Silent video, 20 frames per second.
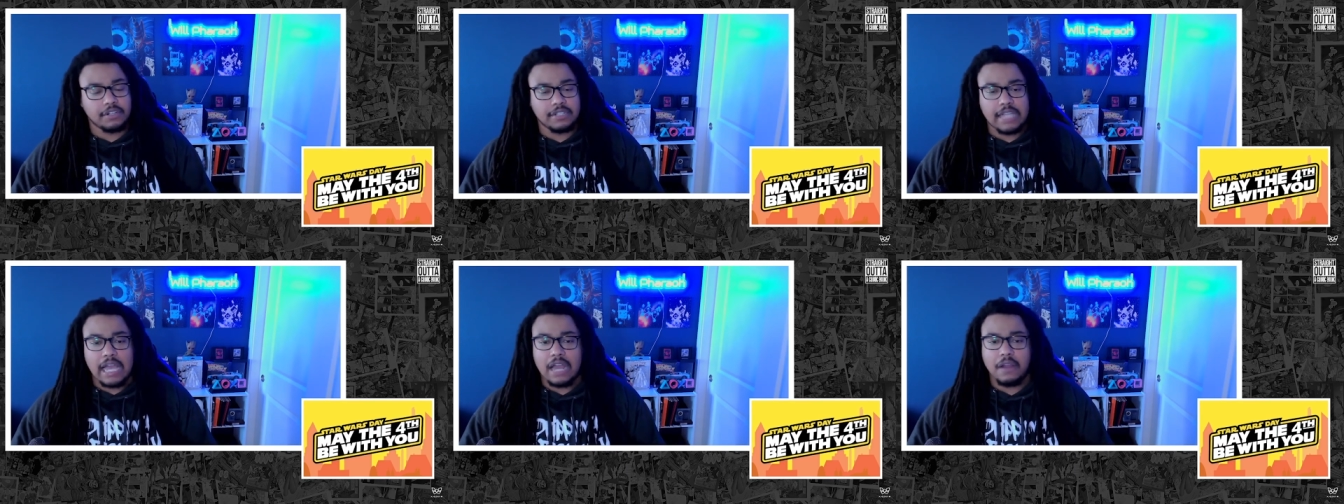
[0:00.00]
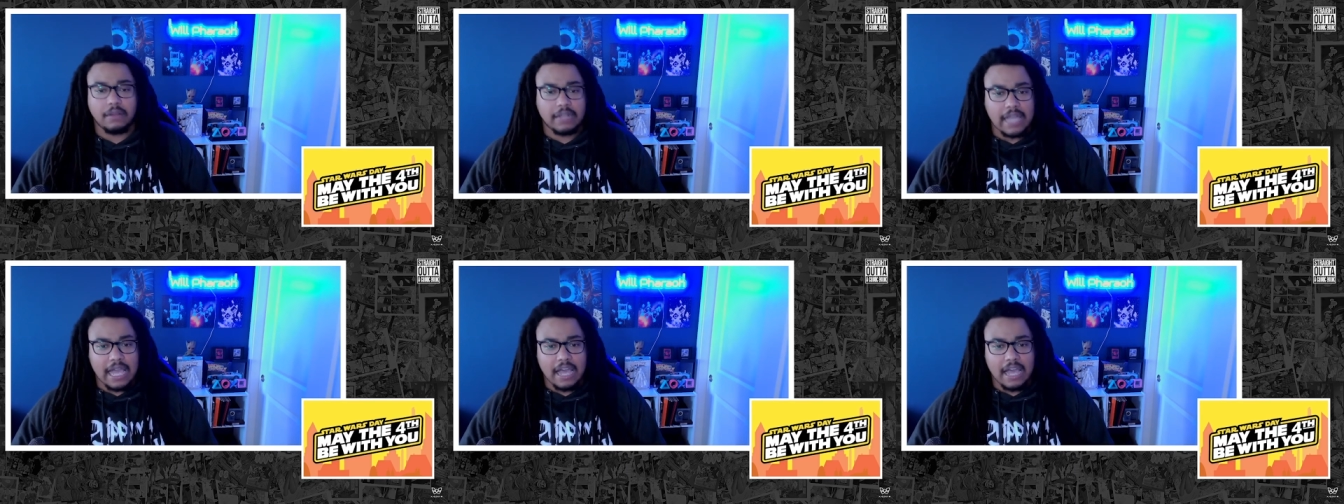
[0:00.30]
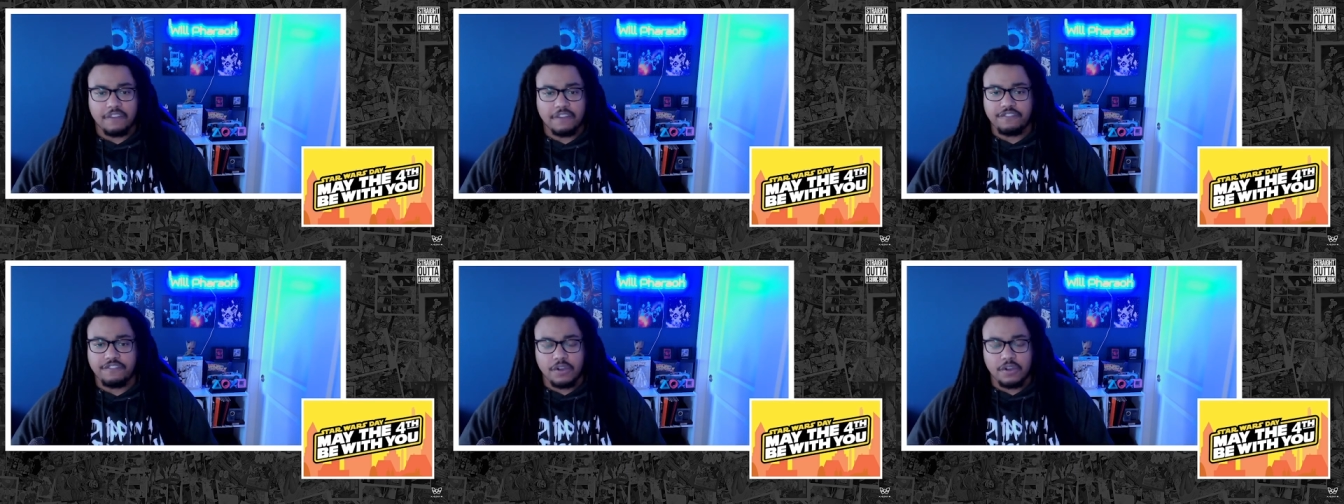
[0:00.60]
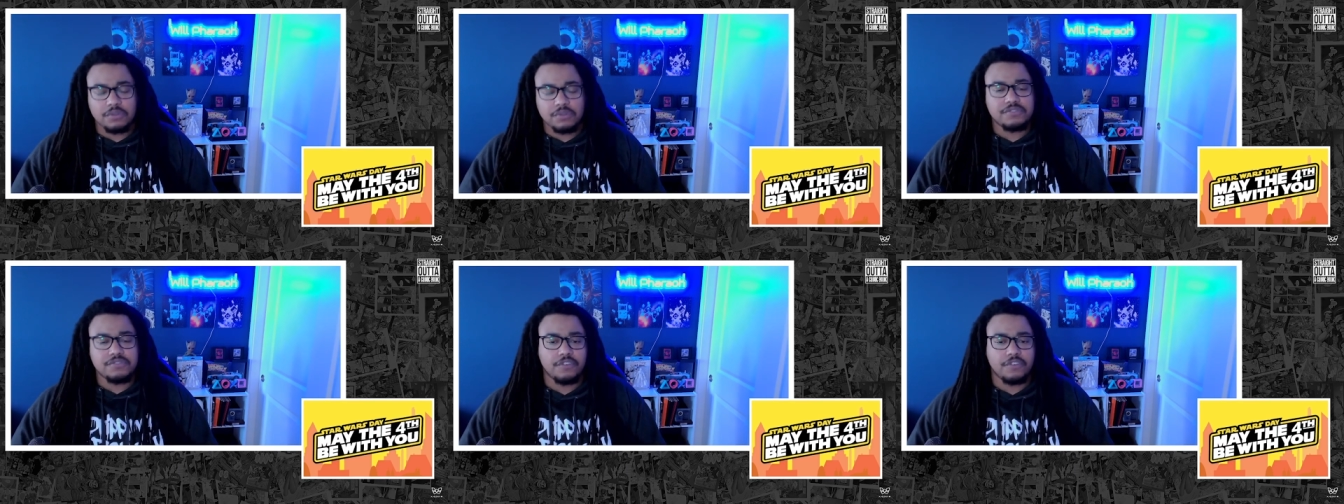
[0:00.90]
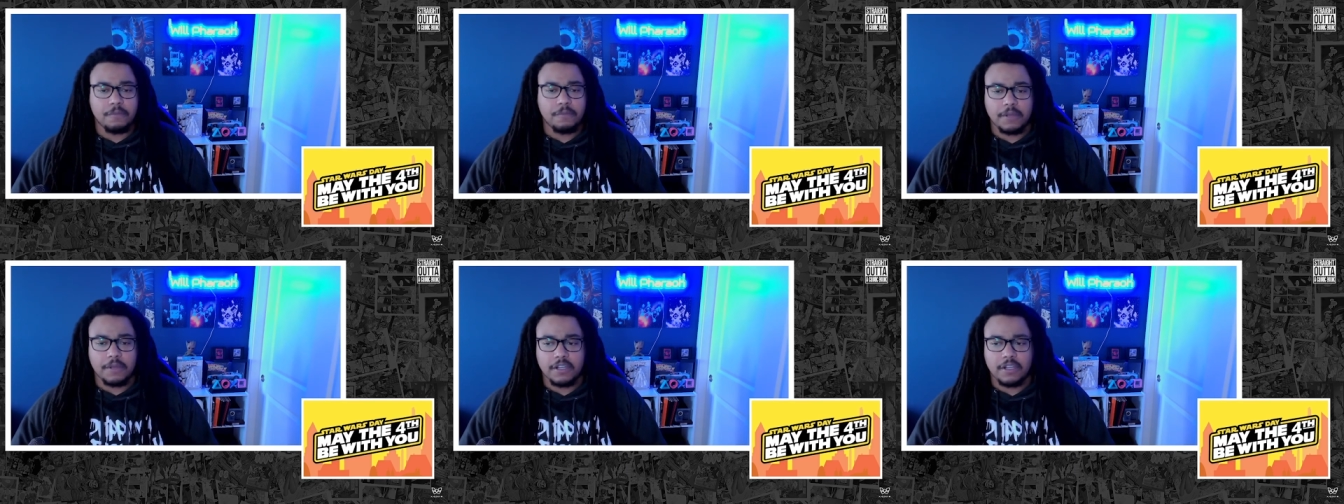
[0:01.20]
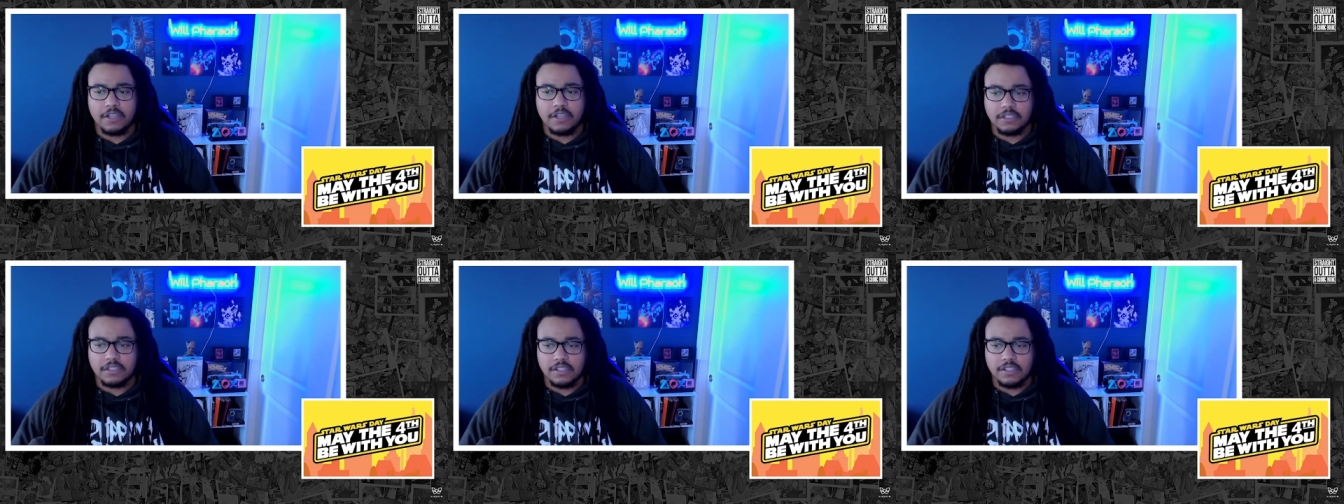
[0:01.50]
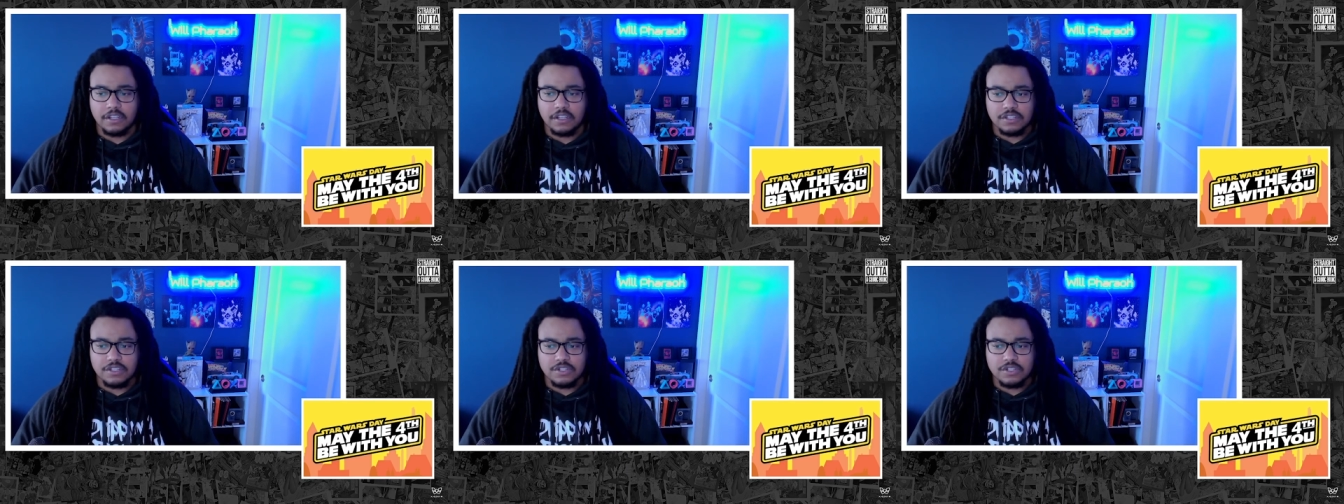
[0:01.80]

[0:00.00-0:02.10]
A lot of folks from the